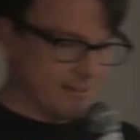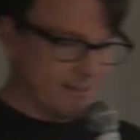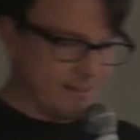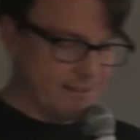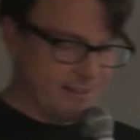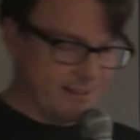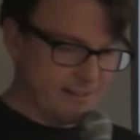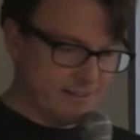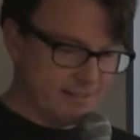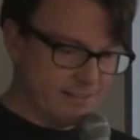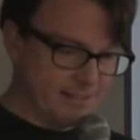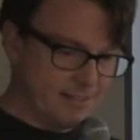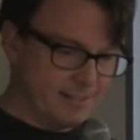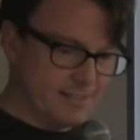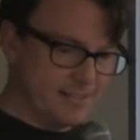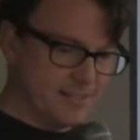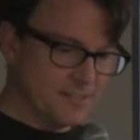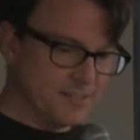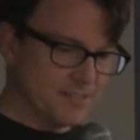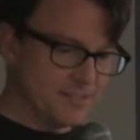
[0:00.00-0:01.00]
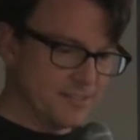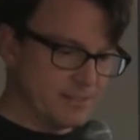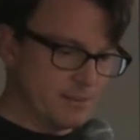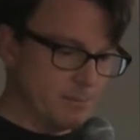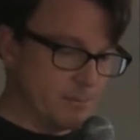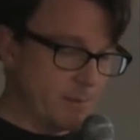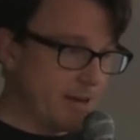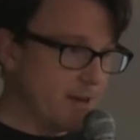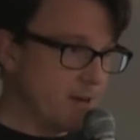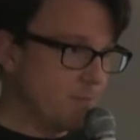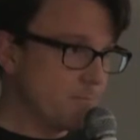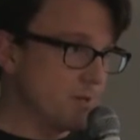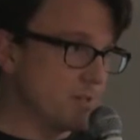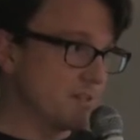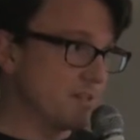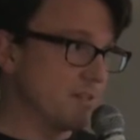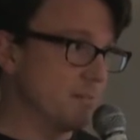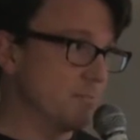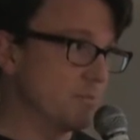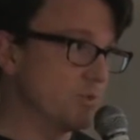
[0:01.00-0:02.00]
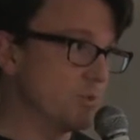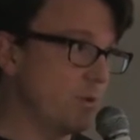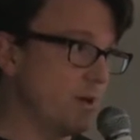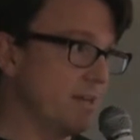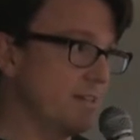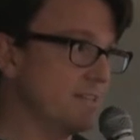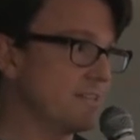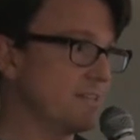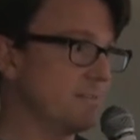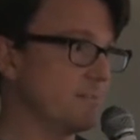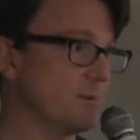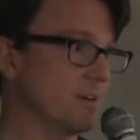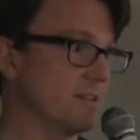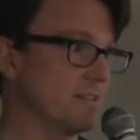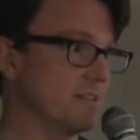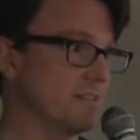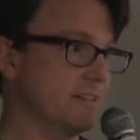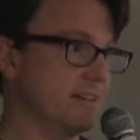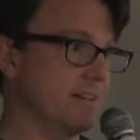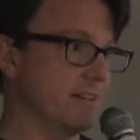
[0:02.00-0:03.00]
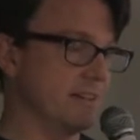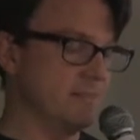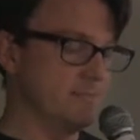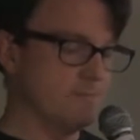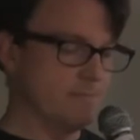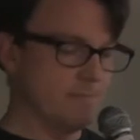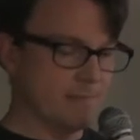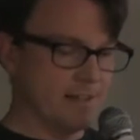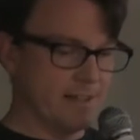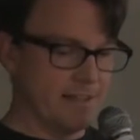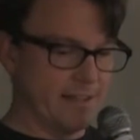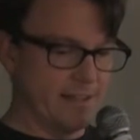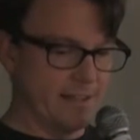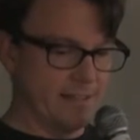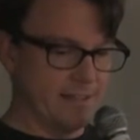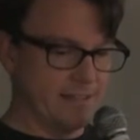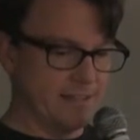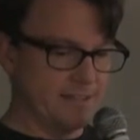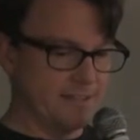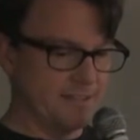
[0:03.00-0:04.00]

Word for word: Uh, the idea is that the buyer puts up twice the price of the item, and the